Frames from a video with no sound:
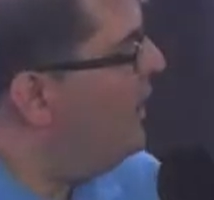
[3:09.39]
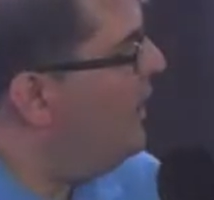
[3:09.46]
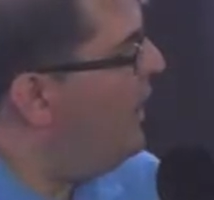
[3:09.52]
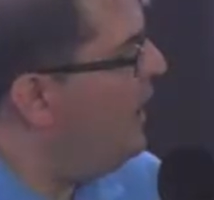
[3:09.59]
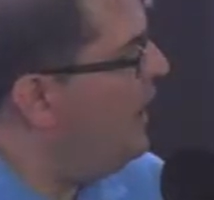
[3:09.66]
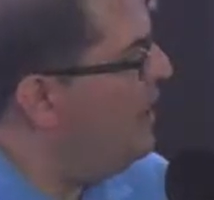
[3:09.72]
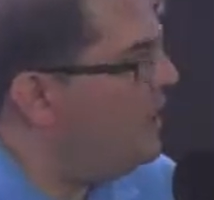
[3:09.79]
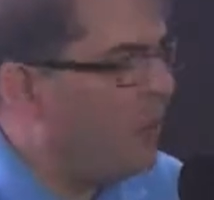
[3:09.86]

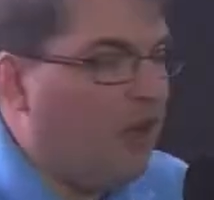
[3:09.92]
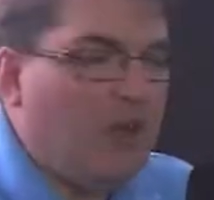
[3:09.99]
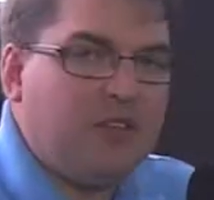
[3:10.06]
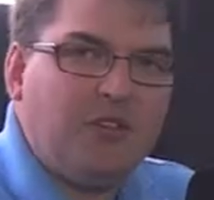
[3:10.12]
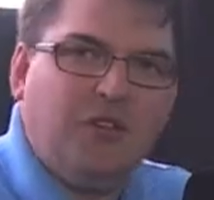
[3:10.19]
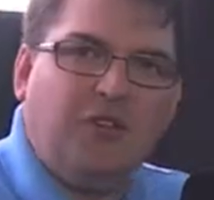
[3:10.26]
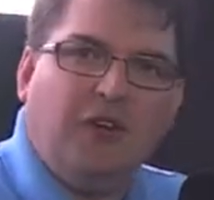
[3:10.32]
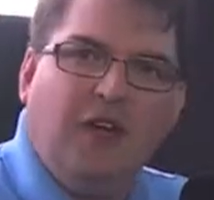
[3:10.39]
And then you can
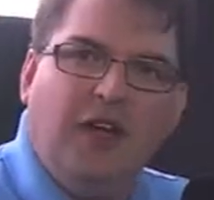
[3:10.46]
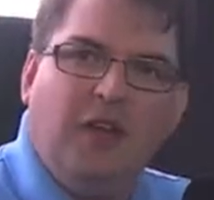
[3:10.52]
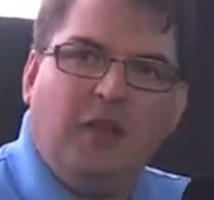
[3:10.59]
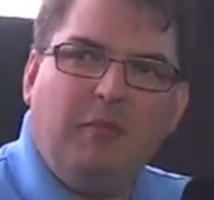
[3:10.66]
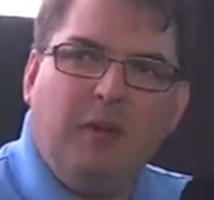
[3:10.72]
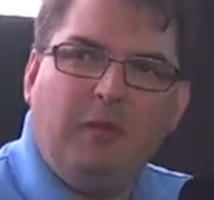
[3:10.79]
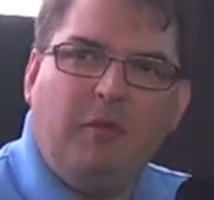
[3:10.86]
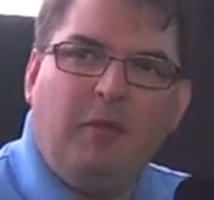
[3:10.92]
also join other
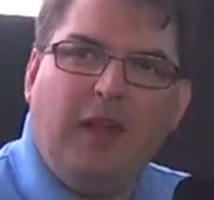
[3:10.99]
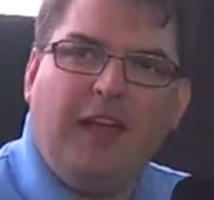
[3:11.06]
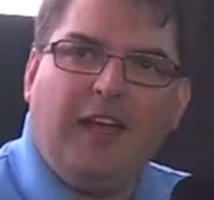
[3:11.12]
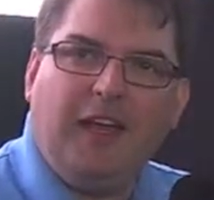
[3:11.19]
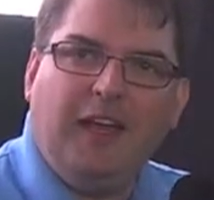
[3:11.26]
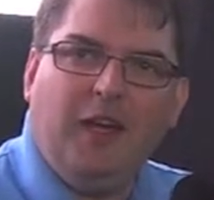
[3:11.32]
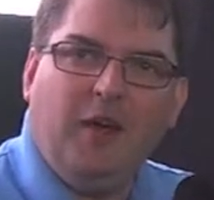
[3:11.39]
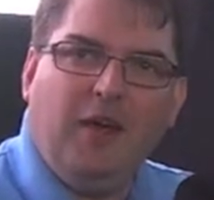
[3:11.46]
people playing
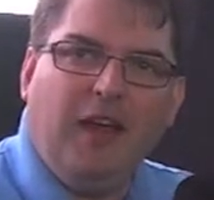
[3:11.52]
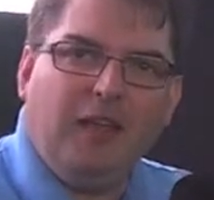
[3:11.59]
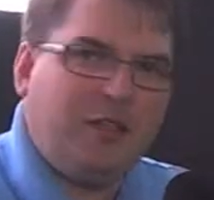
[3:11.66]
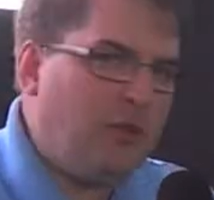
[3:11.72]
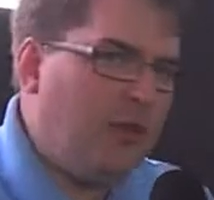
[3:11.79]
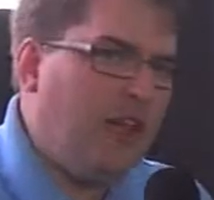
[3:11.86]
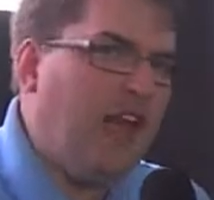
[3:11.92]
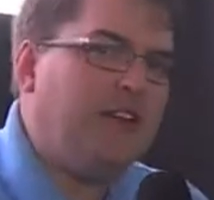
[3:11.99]
on the internet.
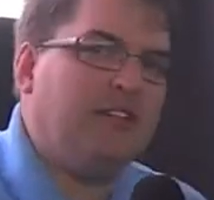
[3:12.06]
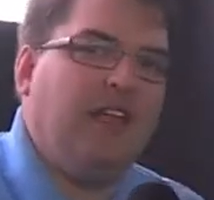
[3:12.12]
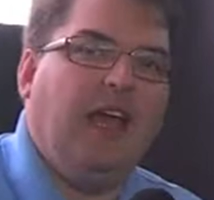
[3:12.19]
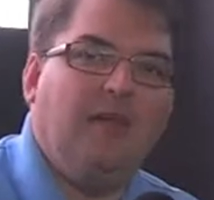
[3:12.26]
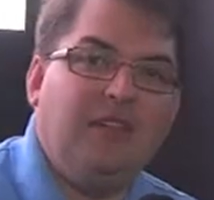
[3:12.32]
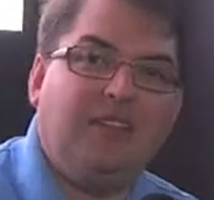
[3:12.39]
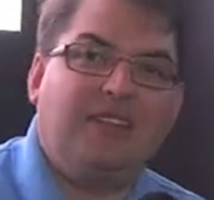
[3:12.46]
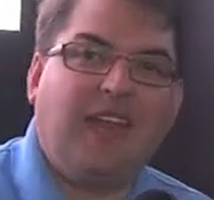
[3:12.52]
So we can actually
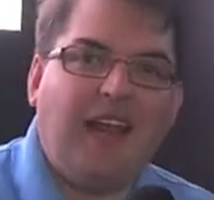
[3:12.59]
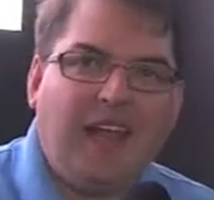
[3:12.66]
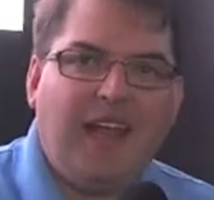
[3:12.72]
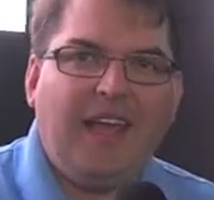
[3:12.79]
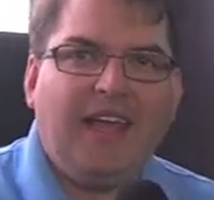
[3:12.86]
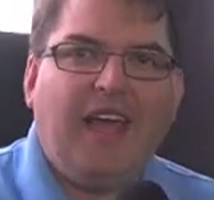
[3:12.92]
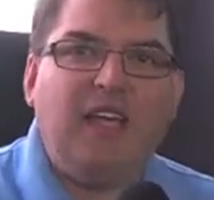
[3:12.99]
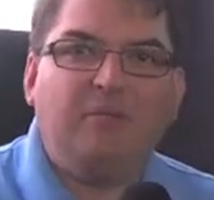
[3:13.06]
have a
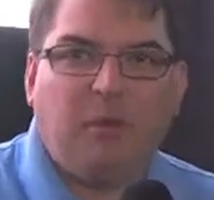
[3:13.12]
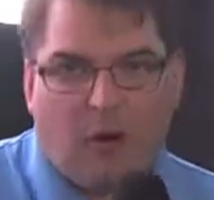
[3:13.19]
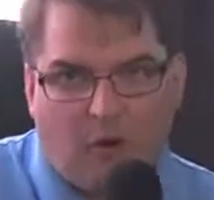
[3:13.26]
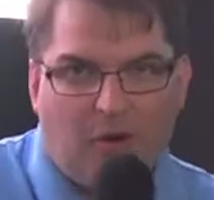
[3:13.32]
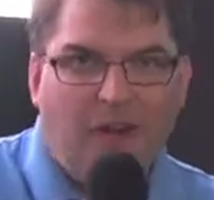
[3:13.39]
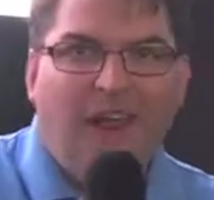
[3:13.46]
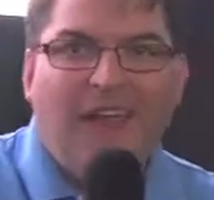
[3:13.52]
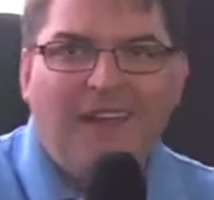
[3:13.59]
satellite guys
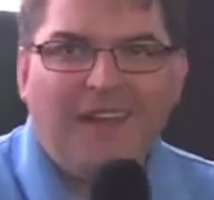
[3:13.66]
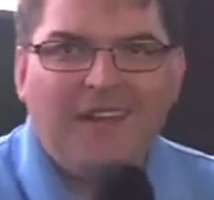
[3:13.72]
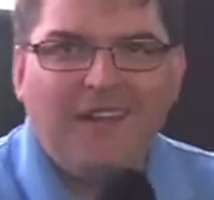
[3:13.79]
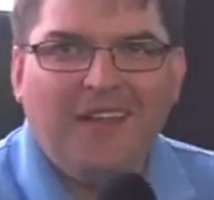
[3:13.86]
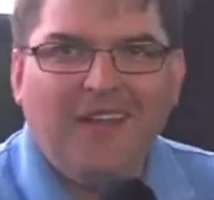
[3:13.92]
poker night